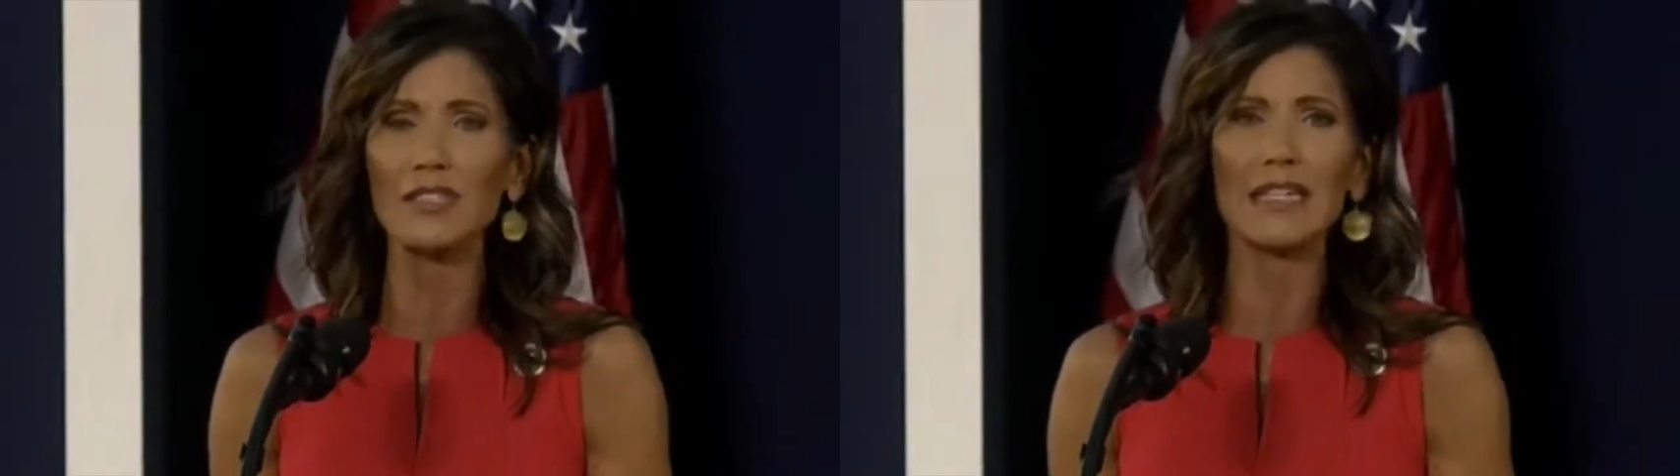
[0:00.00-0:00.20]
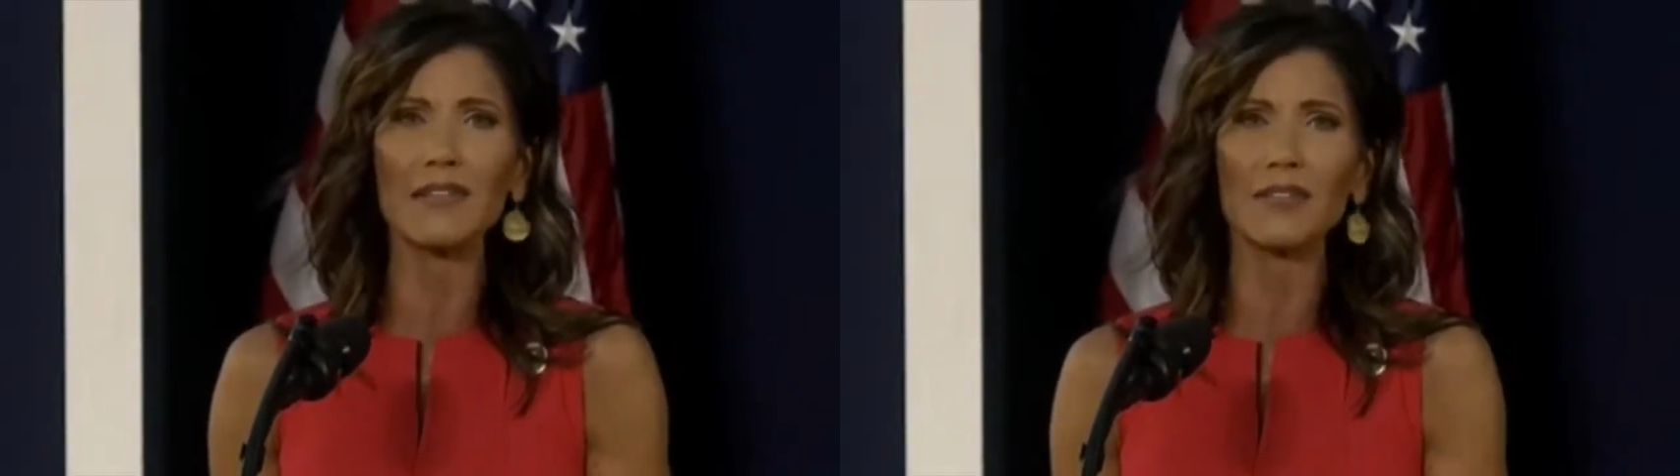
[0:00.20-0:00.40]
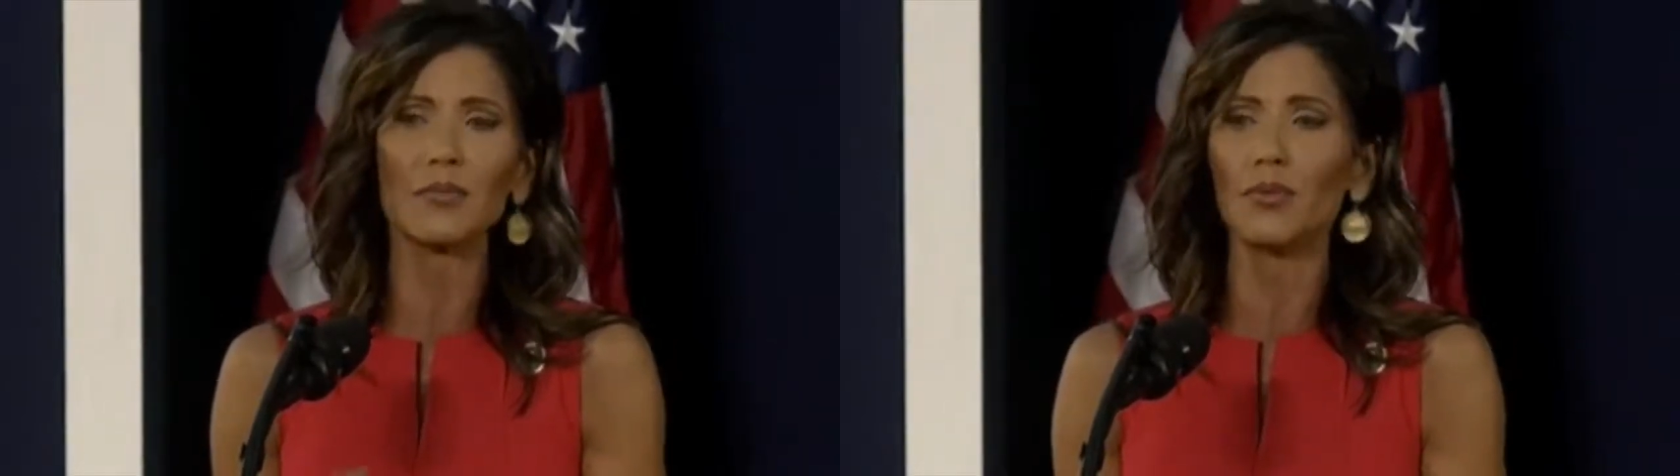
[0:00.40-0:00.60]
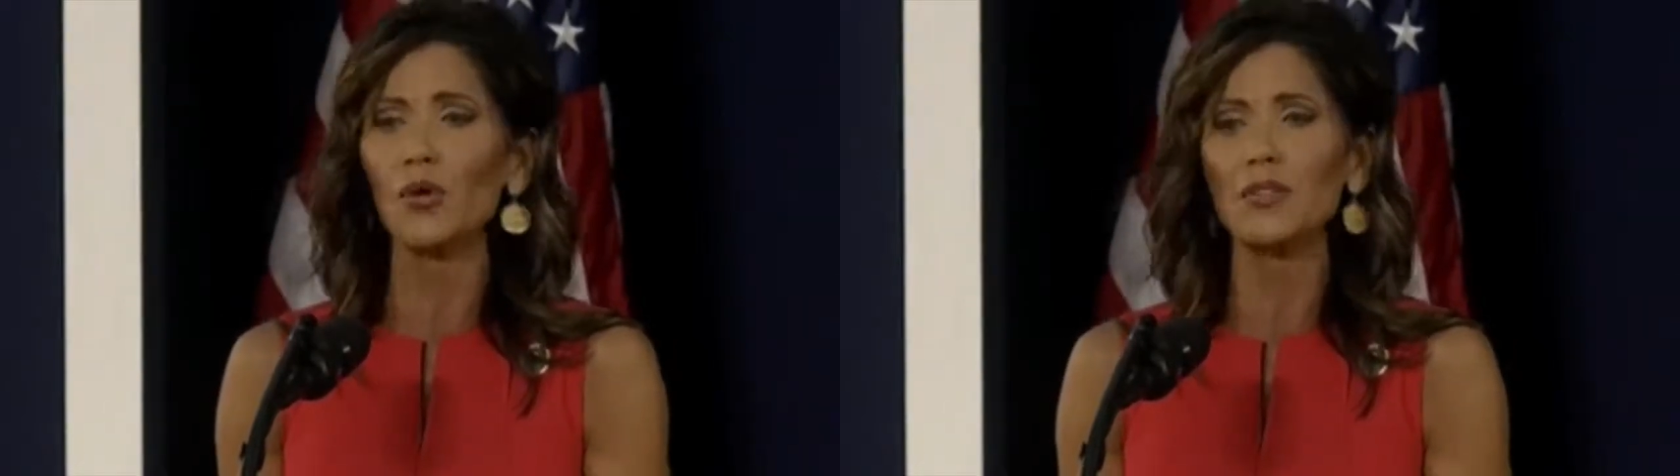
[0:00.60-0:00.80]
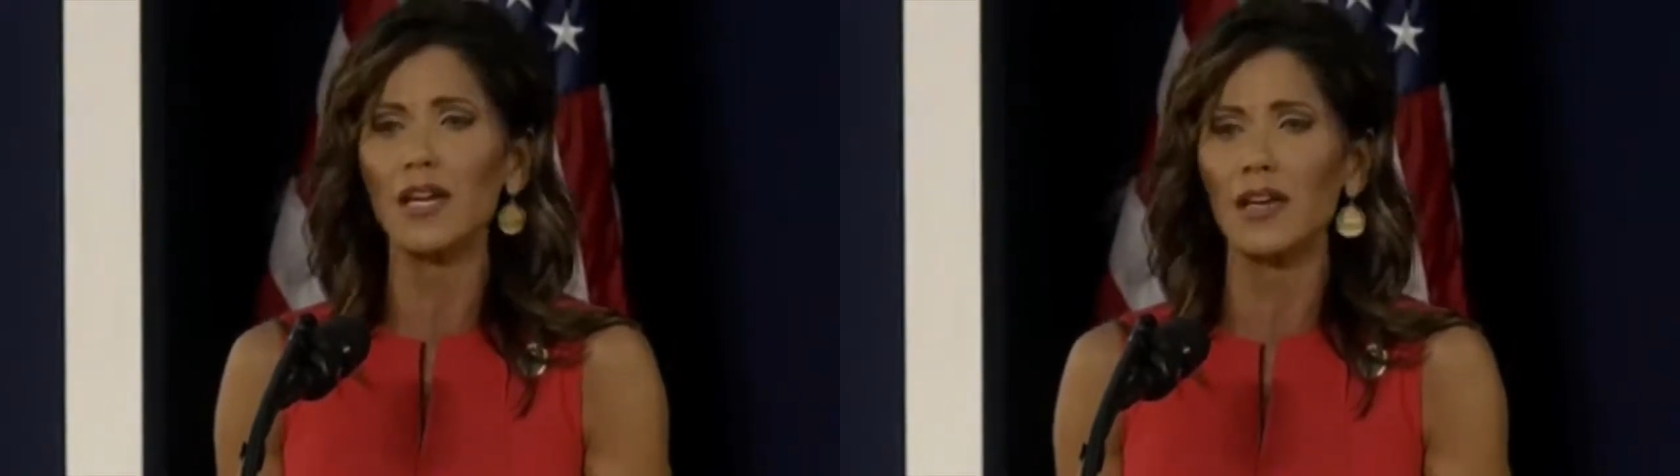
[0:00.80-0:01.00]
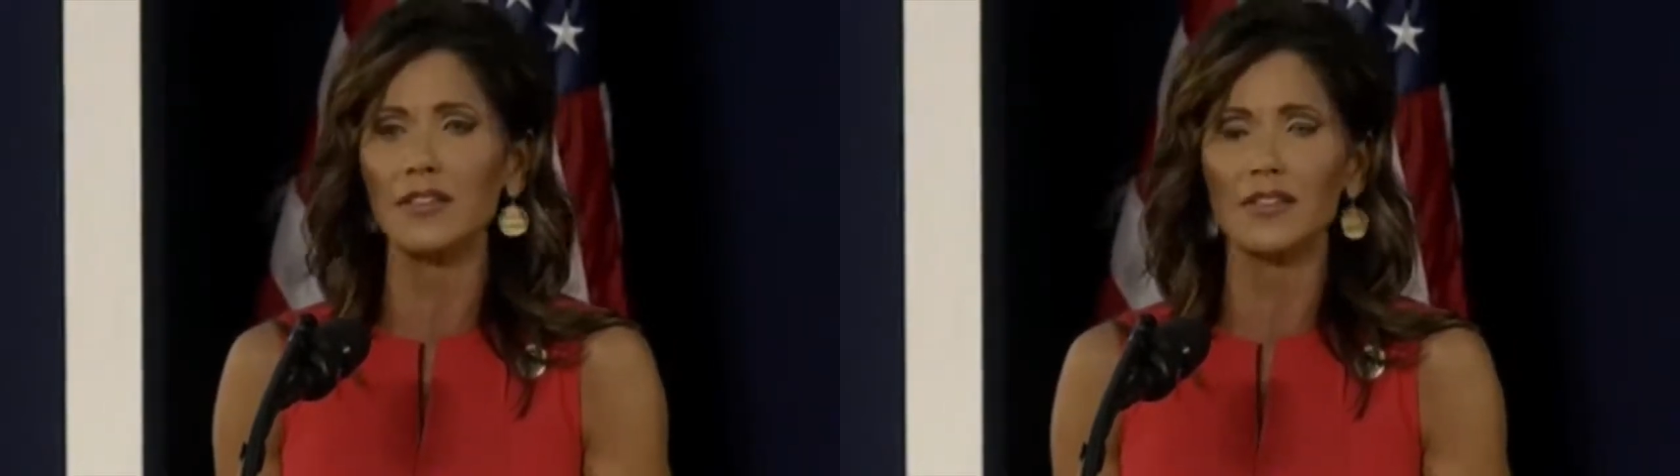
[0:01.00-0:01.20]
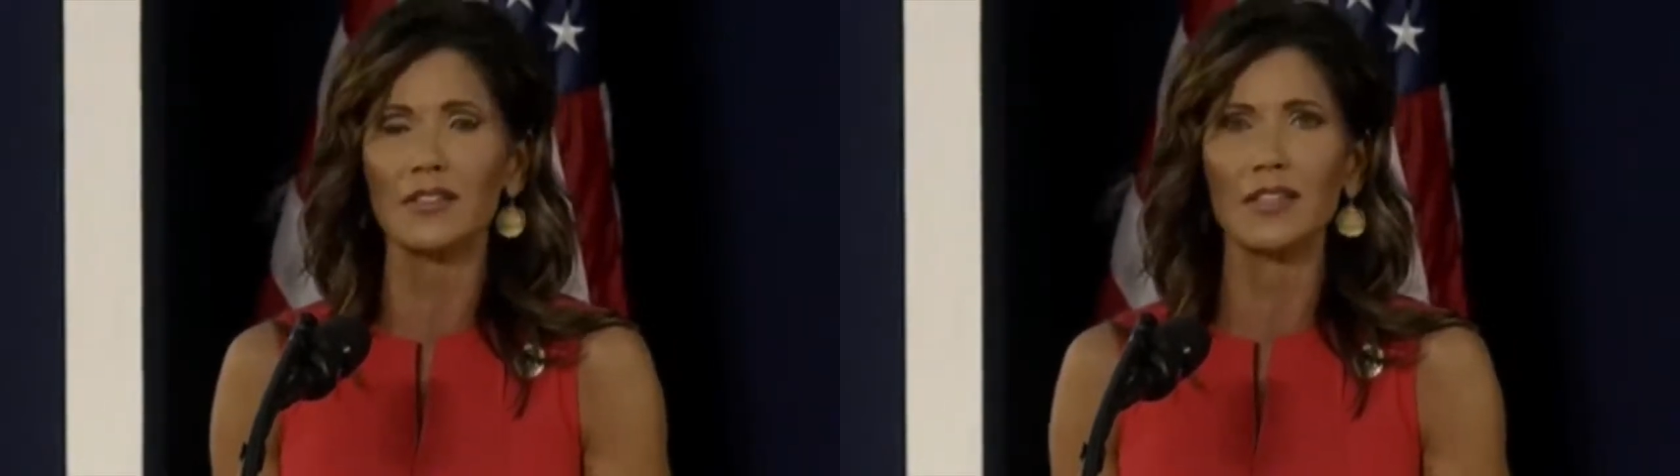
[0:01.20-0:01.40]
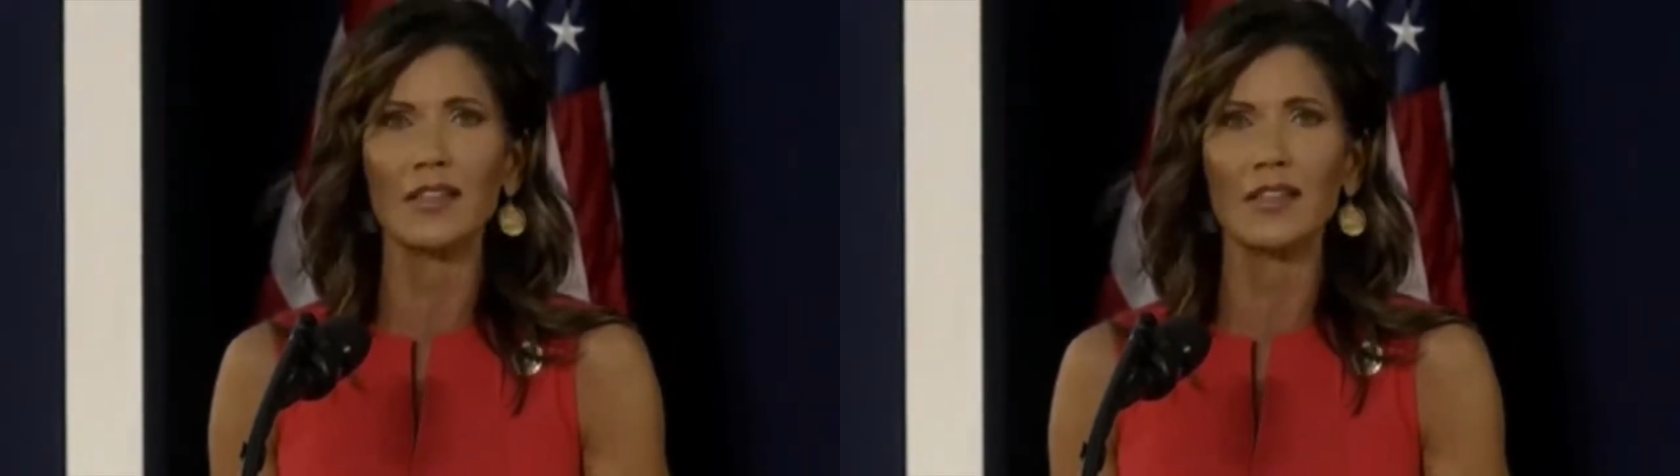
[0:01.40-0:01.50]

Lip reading: and even protest